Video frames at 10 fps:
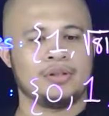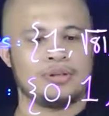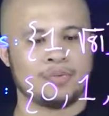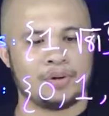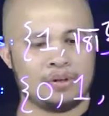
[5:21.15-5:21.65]

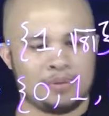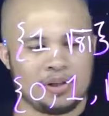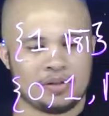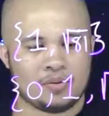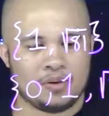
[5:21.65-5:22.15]
so we're going to
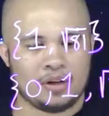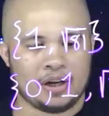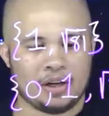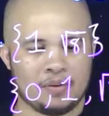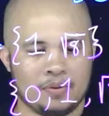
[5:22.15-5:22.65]
place square root of
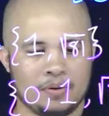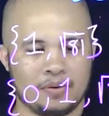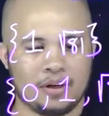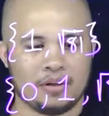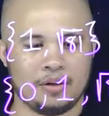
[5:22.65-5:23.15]
81
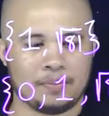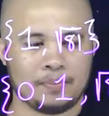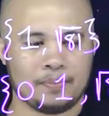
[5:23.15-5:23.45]
right here.